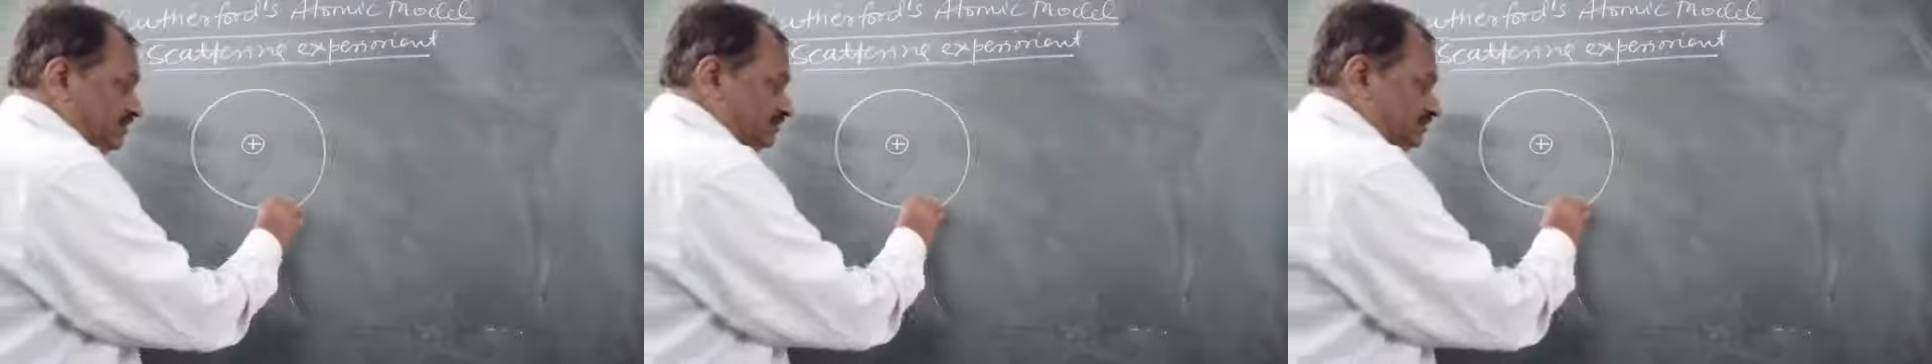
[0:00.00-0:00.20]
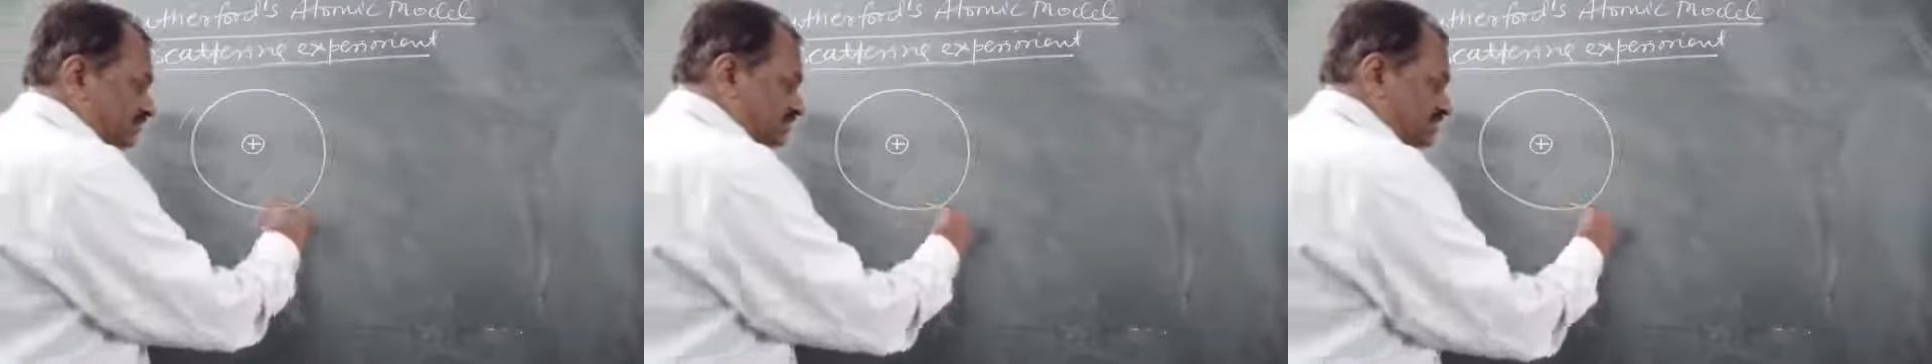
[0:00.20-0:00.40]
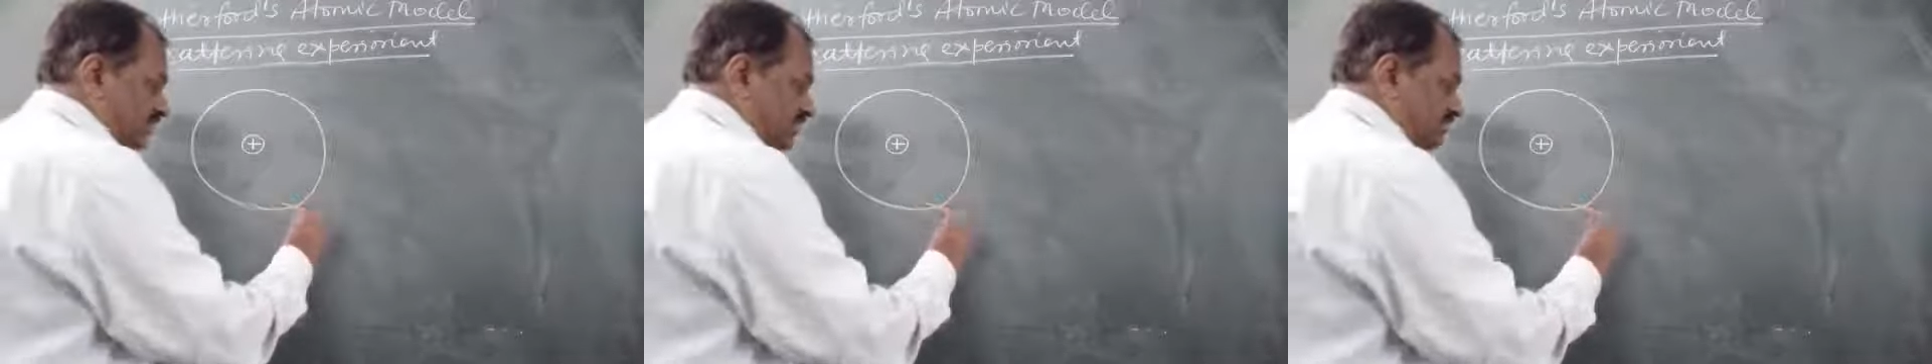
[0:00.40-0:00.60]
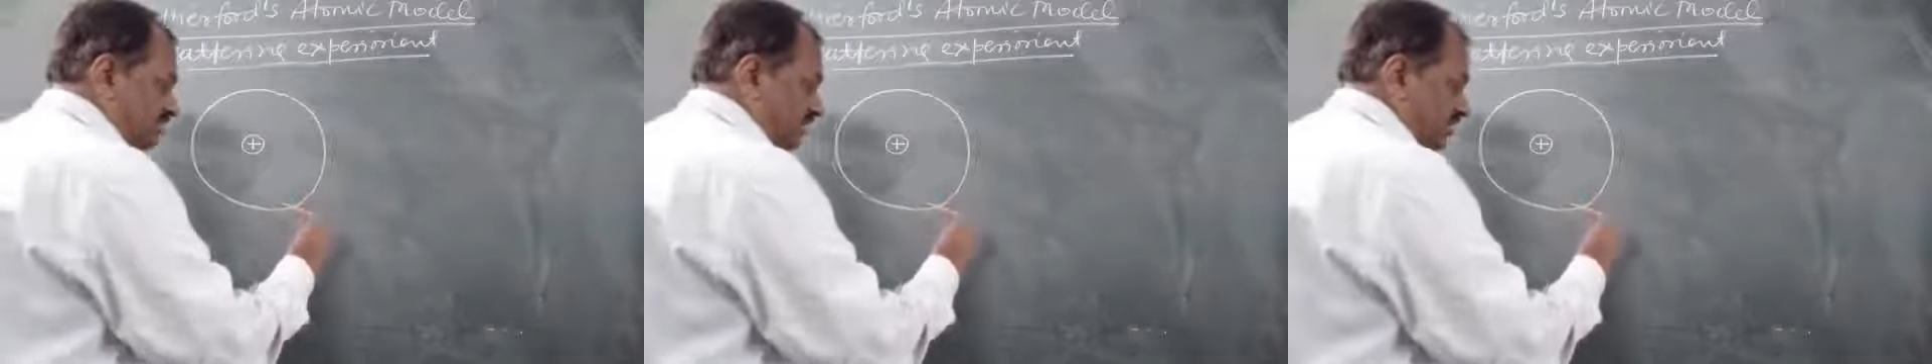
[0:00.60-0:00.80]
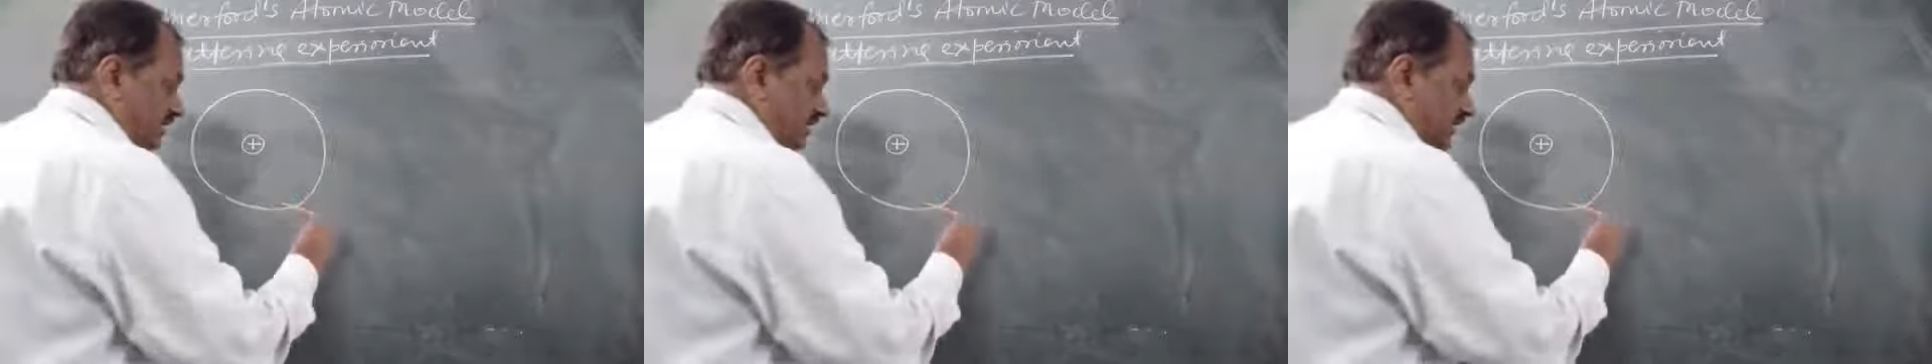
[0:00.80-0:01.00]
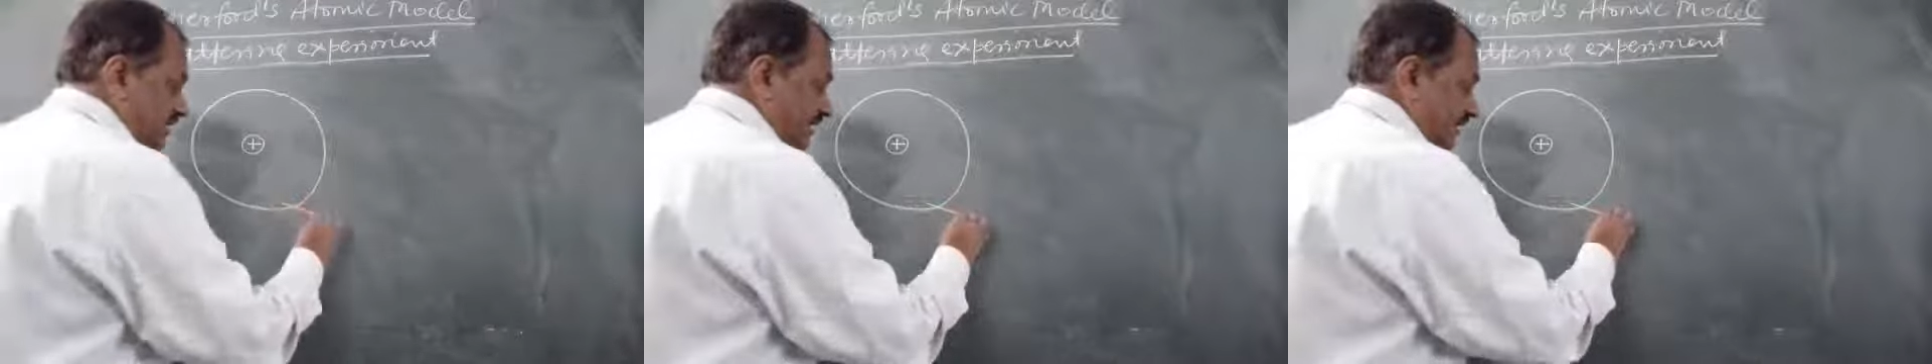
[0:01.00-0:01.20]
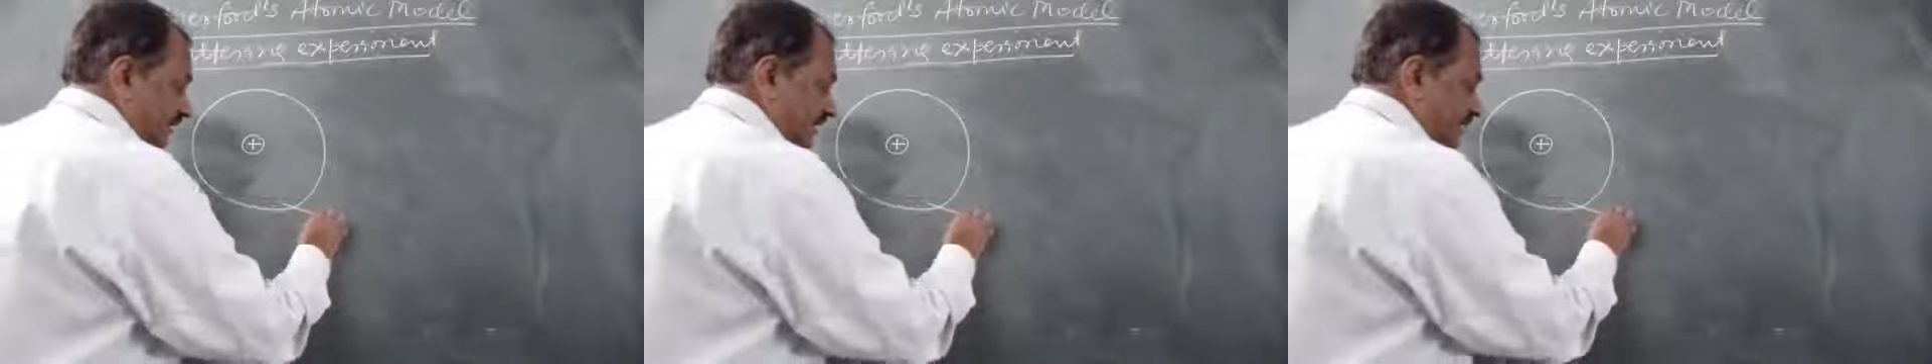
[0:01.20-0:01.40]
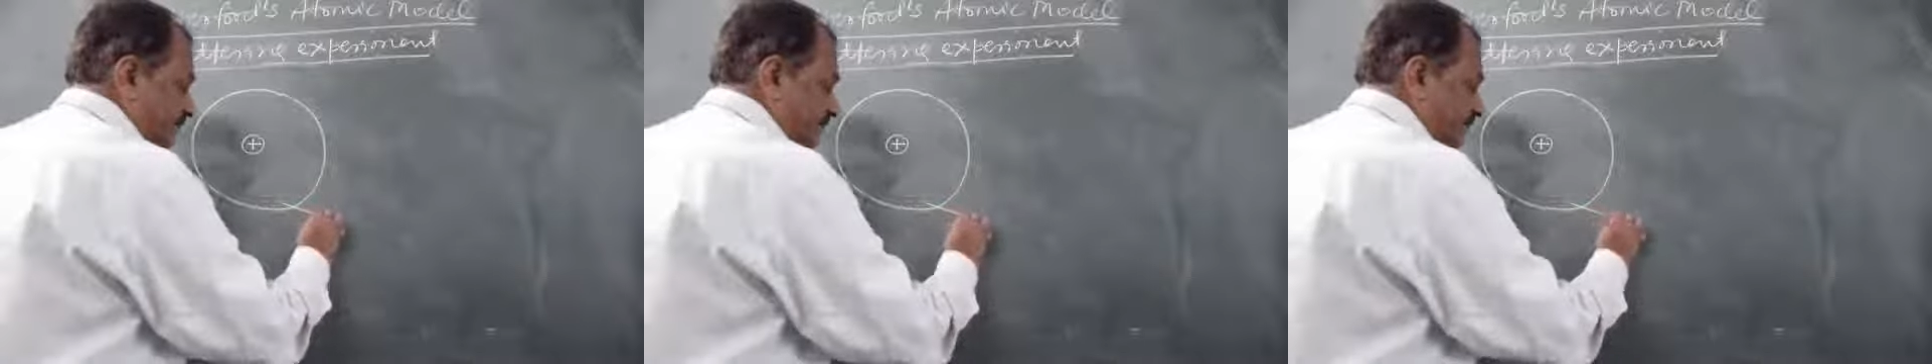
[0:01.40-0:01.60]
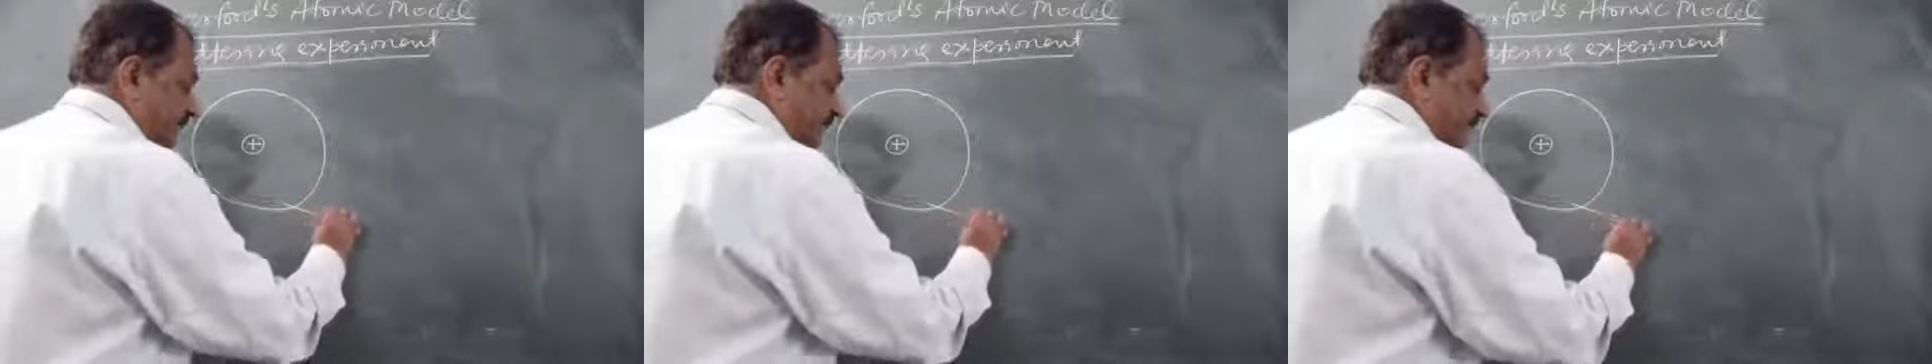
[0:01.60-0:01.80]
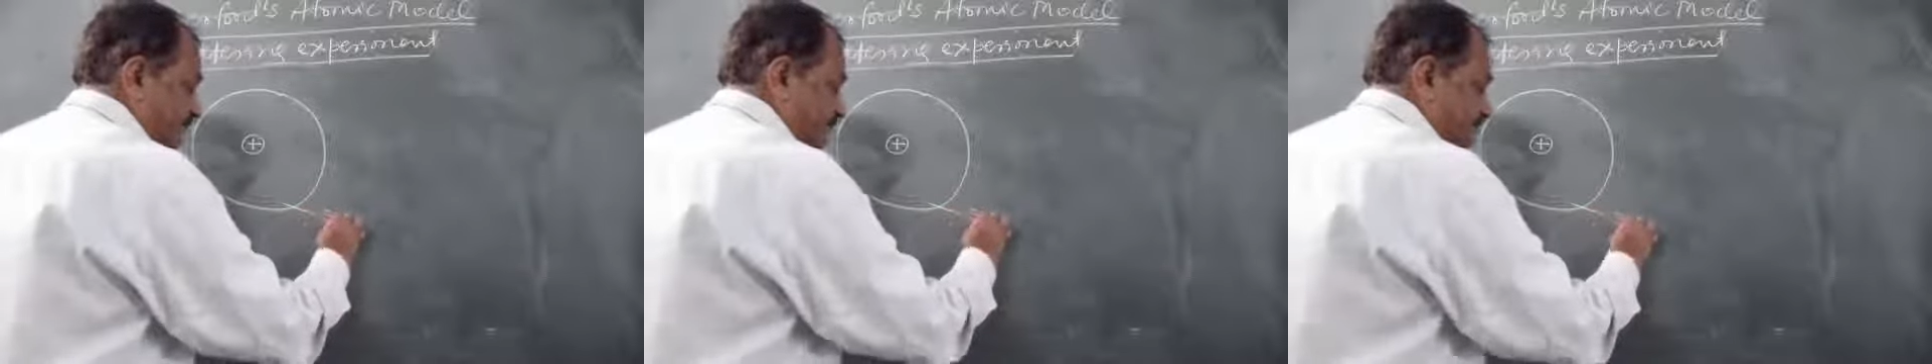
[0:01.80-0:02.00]
This is
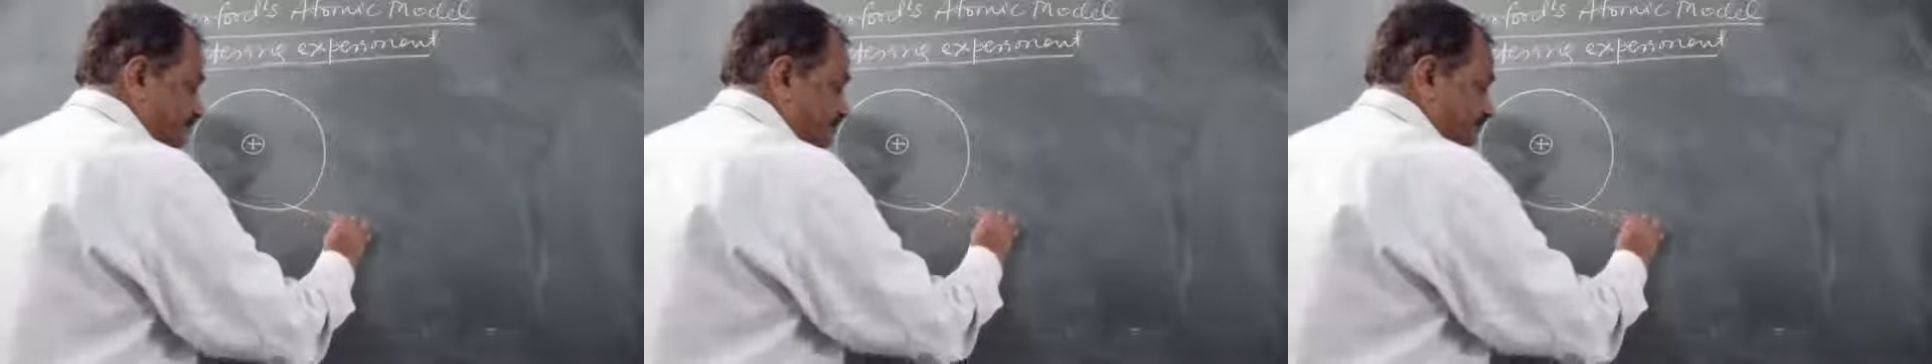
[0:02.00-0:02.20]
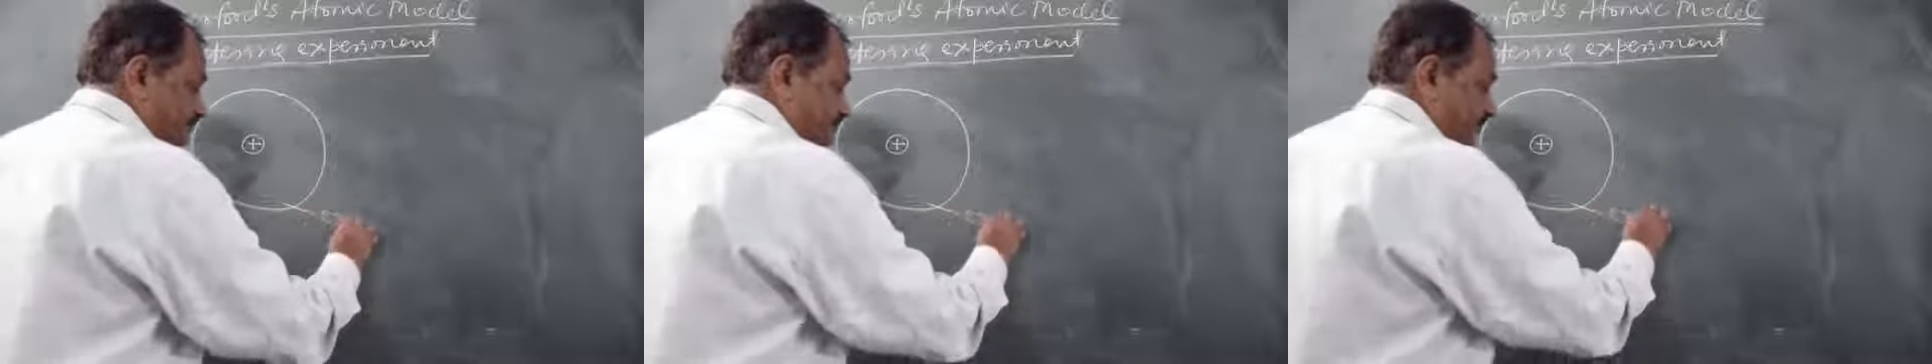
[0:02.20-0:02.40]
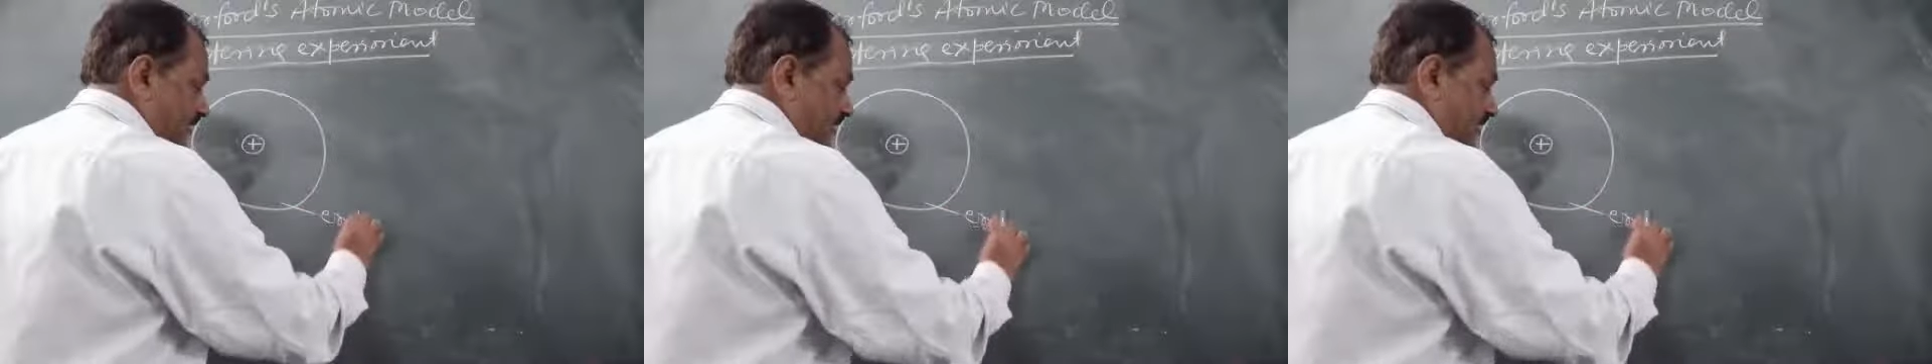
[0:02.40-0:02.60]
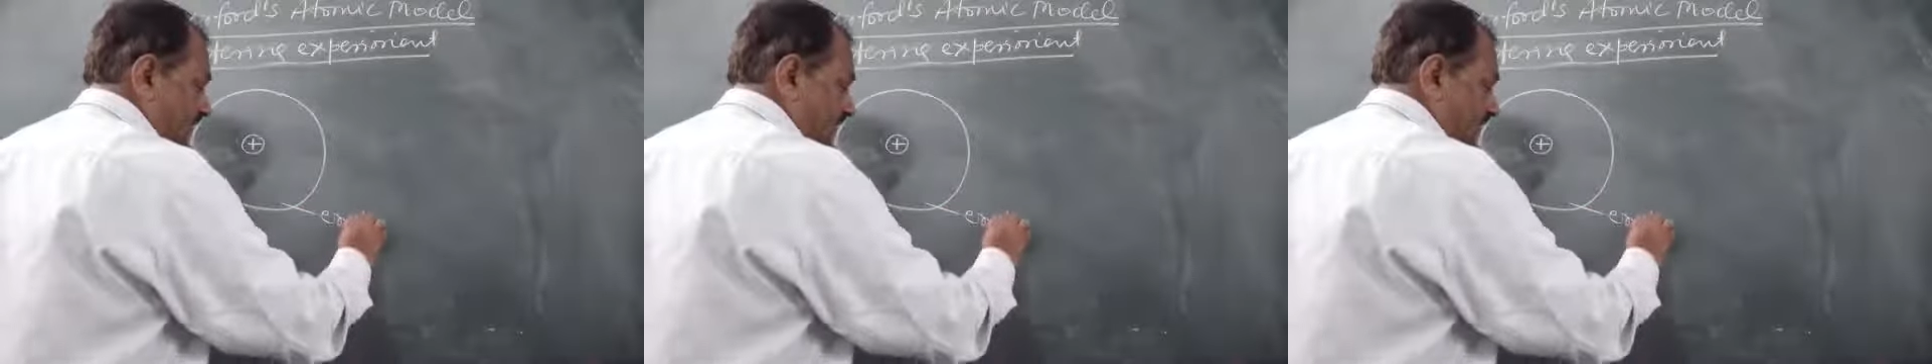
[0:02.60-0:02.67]
empty